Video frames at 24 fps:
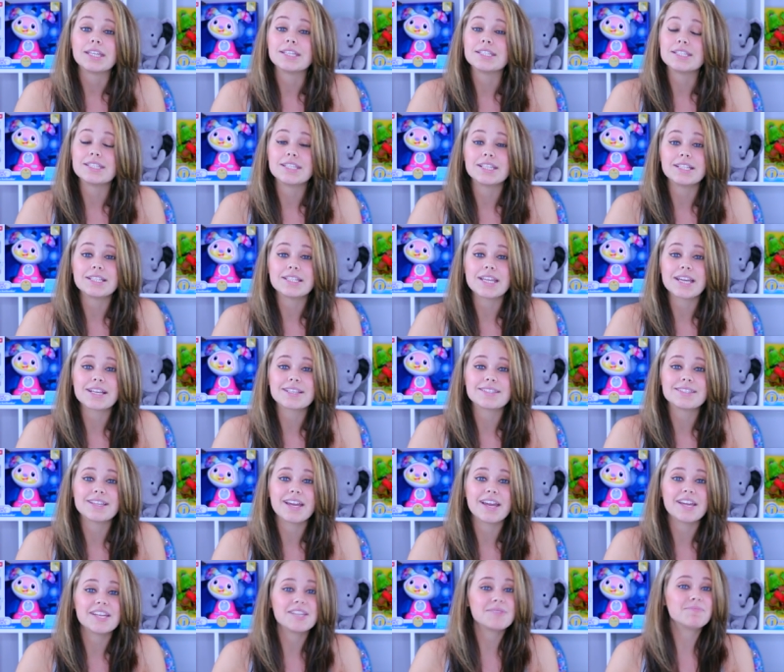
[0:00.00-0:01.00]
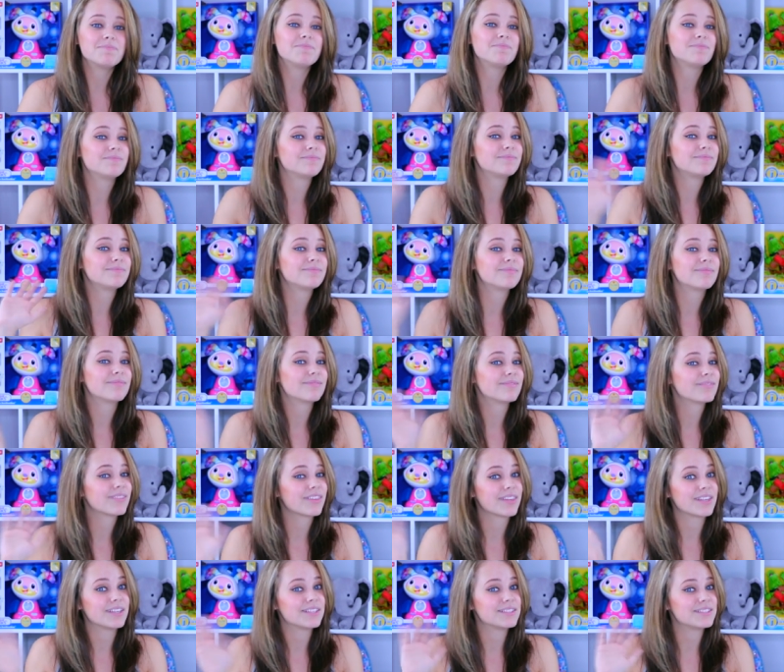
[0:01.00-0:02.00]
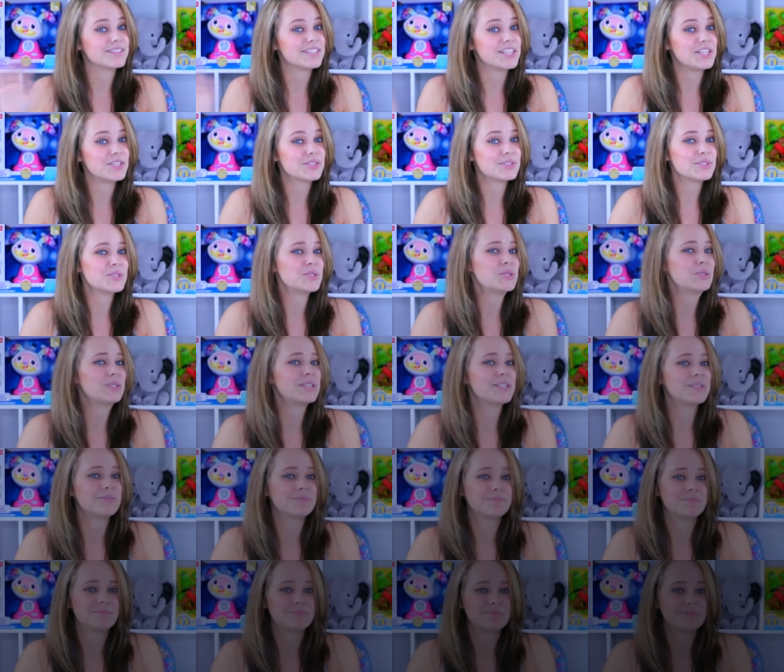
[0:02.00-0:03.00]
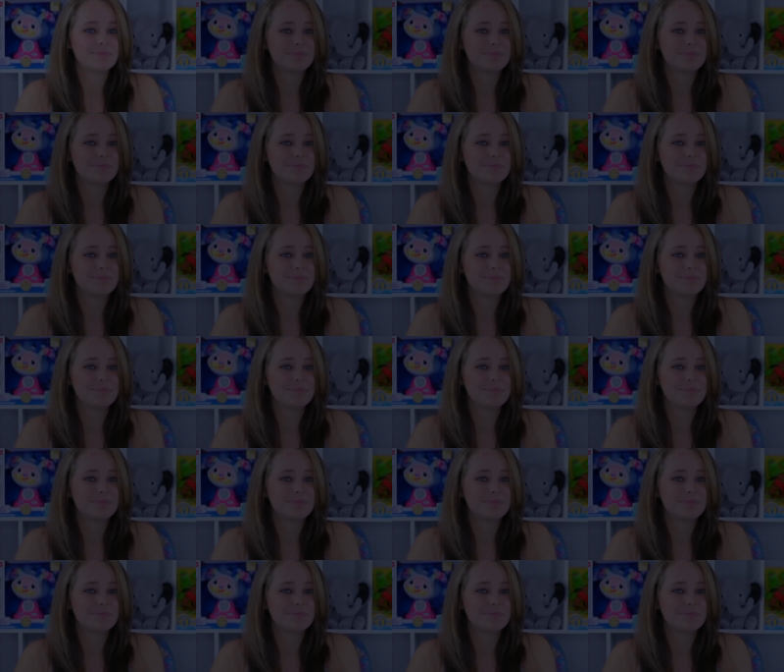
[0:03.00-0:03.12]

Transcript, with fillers: And until next time, see you soon.